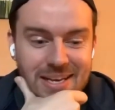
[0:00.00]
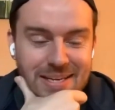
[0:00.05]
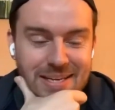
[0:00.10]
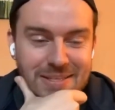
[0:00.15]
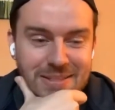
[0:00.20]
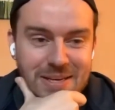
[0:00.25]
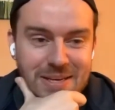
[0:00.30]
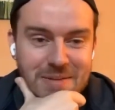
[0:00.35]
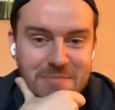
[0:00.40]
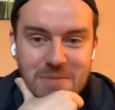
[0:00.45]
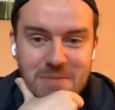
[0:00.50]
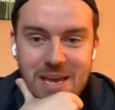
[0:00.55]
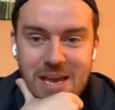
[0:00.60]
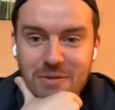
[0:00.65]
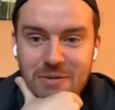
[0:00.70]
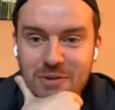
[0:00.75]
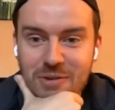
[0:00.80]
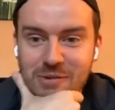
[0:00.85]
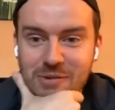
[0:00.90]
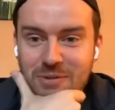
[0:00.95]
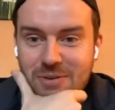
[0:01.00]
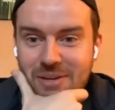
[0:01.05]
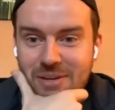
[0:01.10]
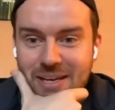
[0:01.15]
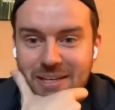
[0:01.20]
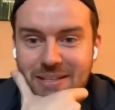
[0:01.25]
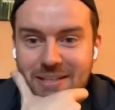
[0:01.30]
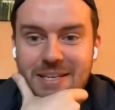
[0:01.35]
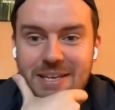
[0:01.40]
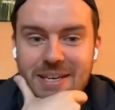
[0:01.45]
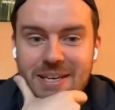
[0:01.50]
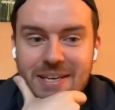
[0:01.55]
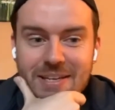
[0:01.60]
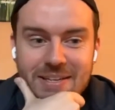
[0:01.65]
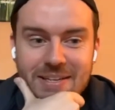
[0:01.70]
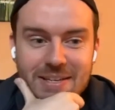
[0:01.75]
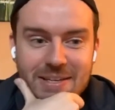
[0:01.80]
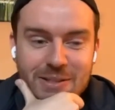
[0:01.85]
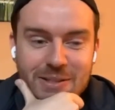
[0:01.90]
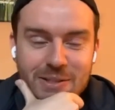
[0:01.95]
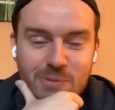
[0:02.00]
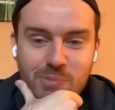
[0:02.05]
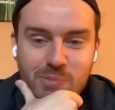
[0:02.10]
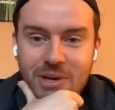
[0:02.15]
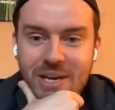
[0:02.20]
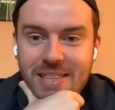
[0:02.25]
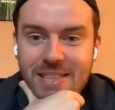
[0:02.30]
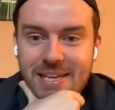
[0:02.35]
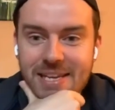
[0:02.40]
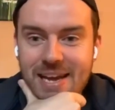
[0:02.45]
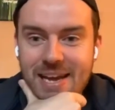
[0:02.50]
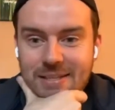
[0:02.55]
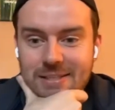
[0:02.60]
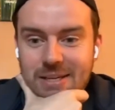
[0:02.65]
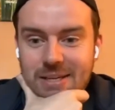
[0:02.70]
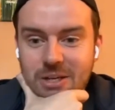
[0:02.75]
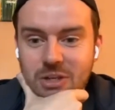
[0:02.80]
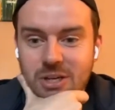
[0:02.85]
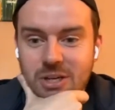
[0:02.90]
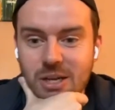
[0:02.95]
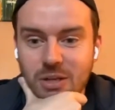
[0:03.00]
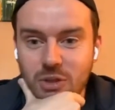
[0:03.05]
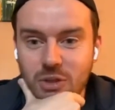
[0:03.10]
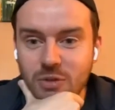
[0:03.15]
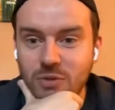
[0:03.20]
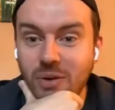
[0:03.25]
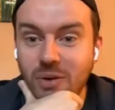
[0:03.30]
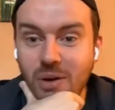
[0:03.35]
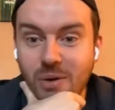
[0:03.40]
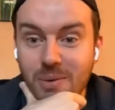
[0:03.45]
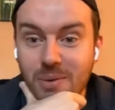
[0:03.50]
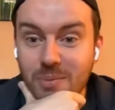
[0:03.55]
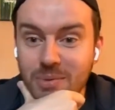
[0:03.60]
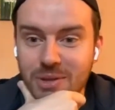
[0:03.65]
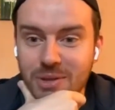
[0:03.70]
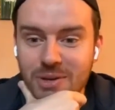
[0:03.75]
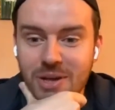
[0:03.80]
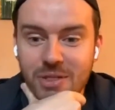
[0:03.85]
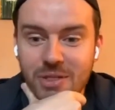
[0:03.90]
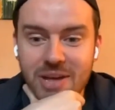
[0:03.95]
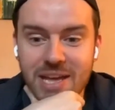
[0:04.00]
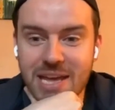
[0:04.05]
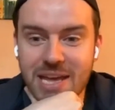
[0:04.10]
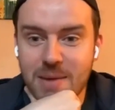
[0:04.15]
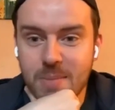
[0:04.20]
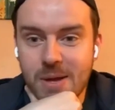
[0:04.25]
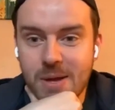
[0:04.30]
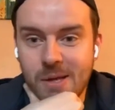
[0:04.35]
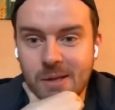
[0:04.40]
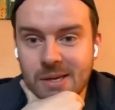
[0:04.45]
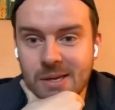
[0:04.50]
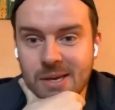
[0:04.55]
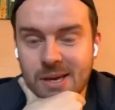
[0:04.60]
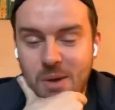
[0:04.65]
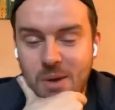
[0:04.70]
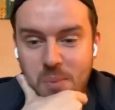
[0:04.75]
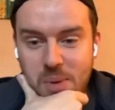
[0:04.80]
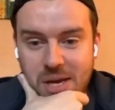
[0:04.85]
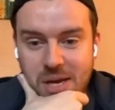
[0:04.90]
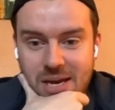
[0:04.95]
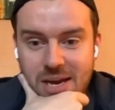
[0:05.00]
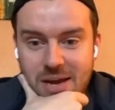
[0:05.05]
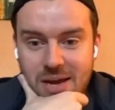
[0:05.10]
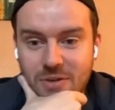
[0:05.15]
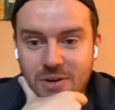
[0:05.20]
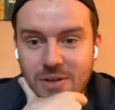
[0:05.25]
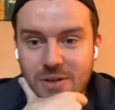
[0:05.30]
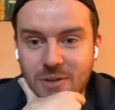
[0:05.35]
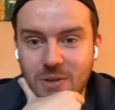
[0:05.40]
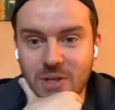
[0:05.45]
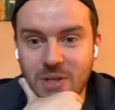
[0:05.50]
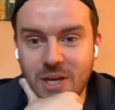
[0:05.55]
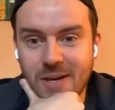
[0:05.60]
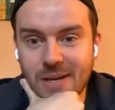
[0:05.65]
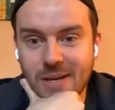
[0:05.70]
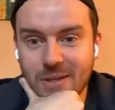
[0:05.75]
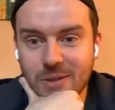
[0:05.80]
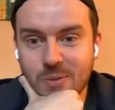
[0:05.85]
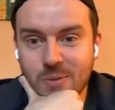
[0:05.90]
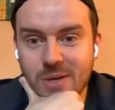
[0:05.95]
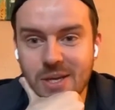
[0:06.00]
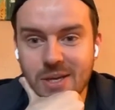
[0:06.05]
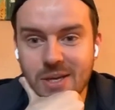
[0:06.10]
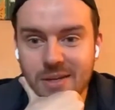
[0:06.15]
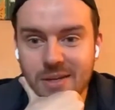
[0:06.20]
And if you like to book in the next session, I'll just follow up with another email and we can have another chat next week.